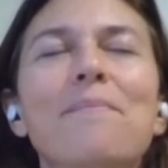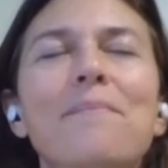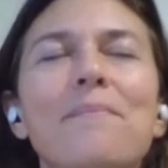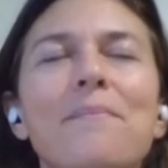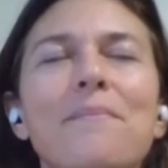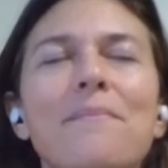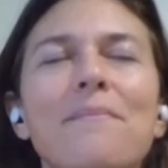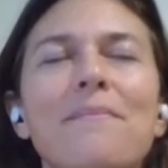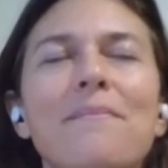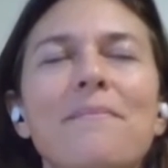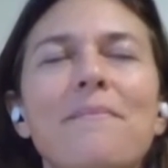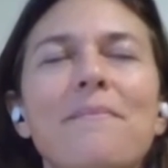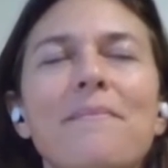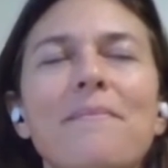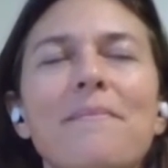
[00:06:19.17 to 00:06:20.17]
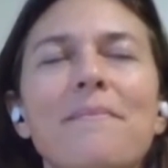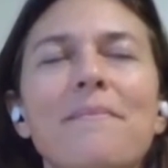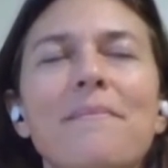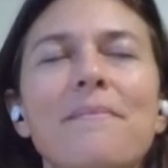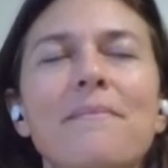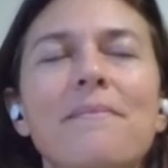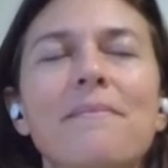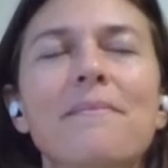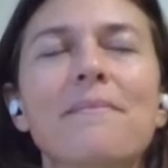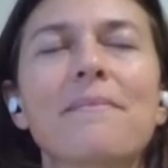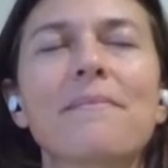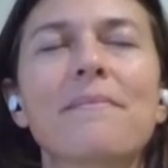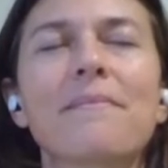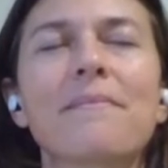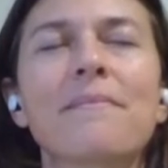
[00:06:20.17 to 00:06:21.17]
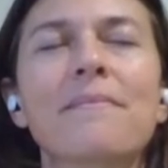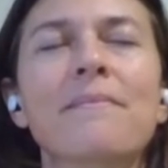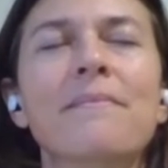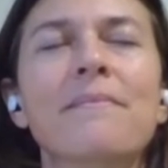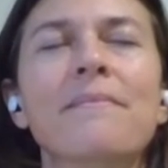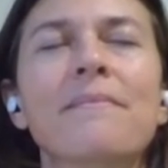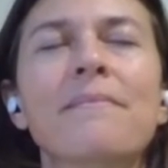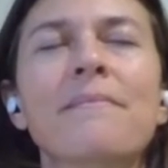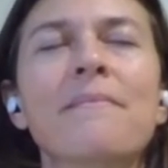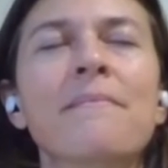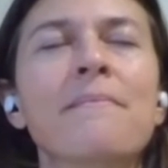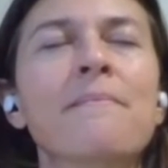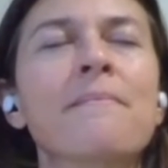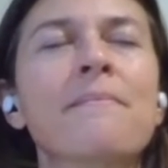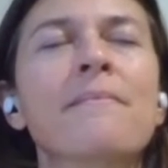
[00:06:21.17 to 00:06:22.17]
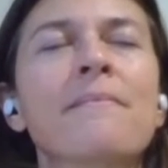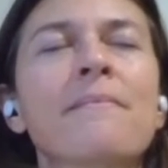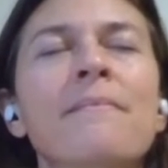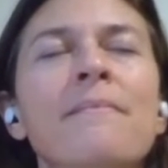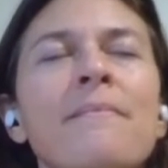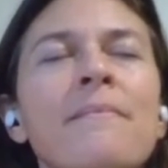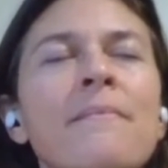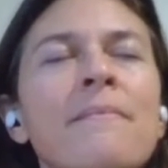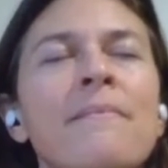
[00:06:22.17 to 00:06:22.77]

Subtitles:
Nobody speaks.